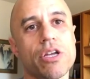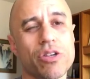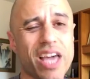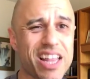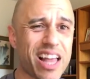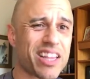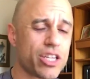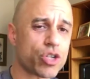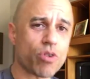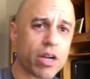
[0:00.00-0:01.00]
So again, like,
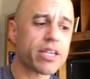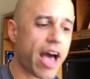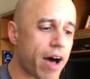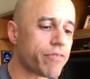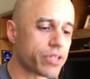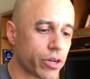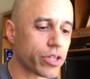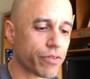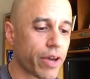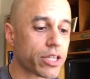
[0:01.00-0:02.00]
these drugs have
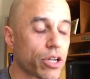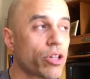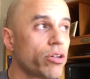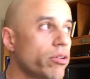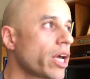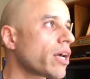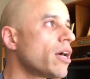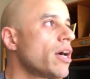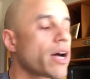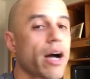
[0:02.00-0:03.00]
serious effects, including
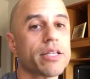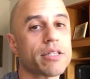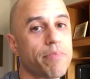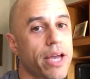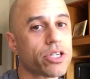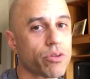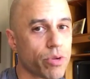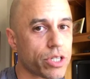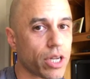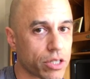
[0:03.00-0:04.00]
constipation,
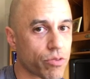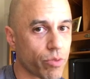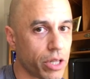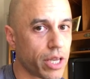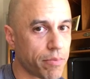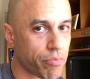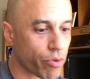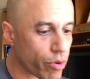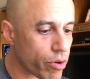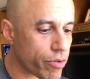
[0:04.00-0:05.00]
which doesn't really
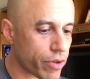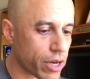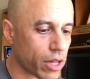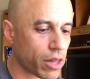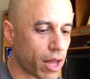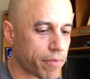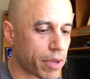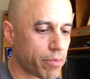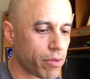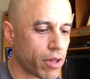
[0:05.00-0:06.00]
improve in a lot of
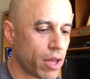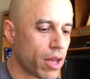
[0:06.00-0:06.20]
people.